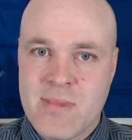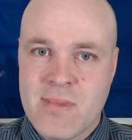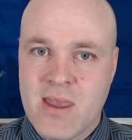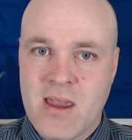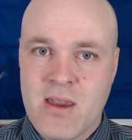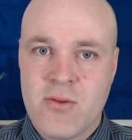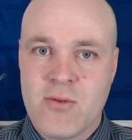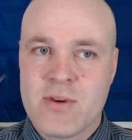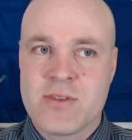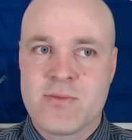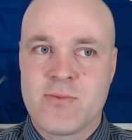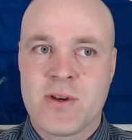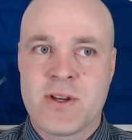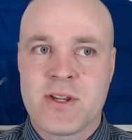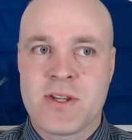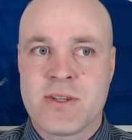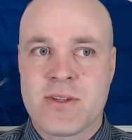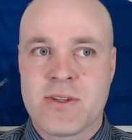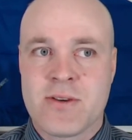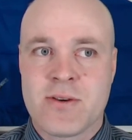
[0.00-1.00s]
I always
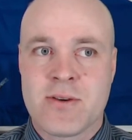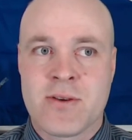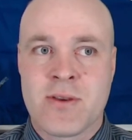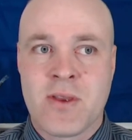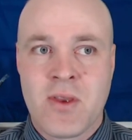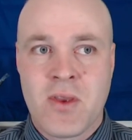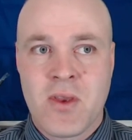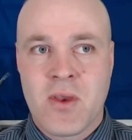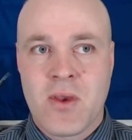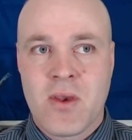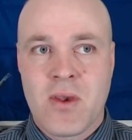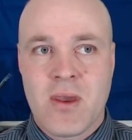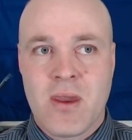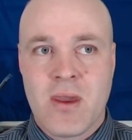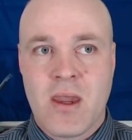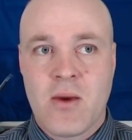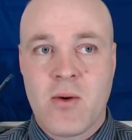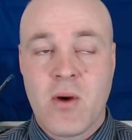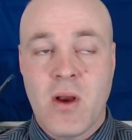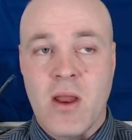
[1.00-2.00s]
wanted to,
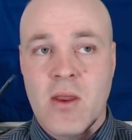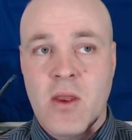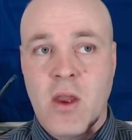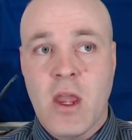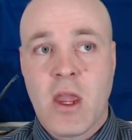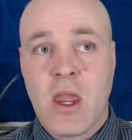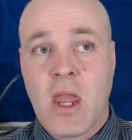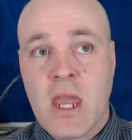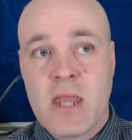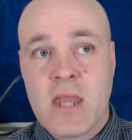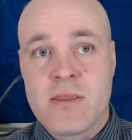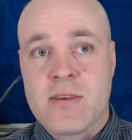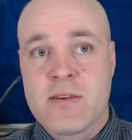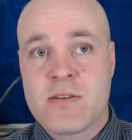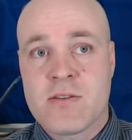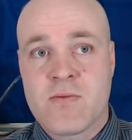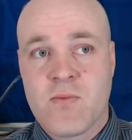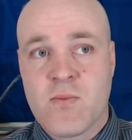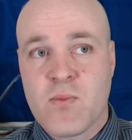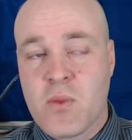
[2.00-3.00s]
I had
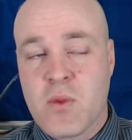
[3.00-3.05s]
these